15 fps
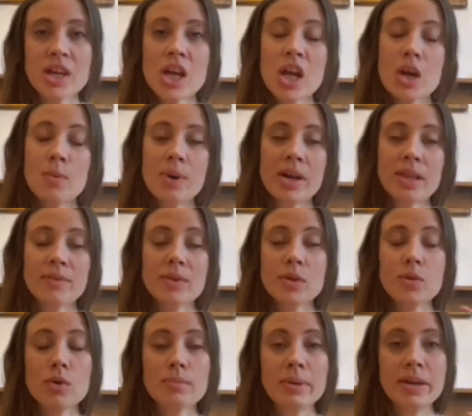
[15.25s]
where I give
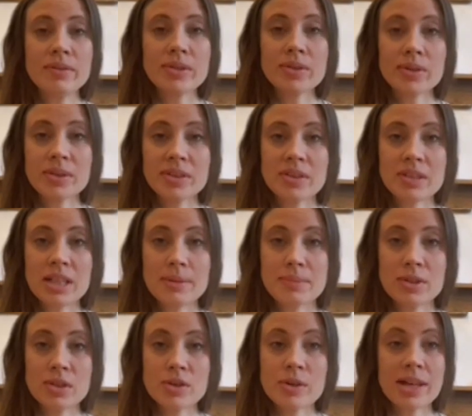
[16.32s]
you all my resources, tips
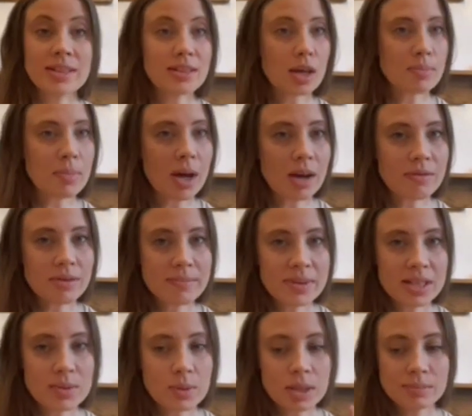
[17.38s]
and tricks apart from
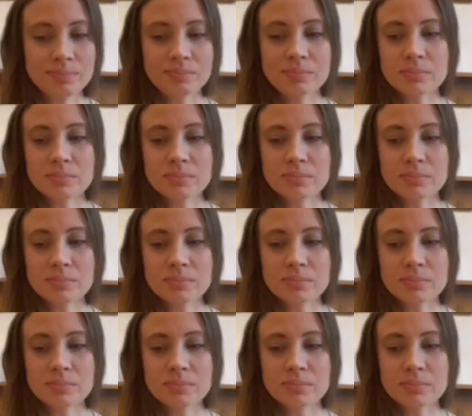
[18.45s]
this one.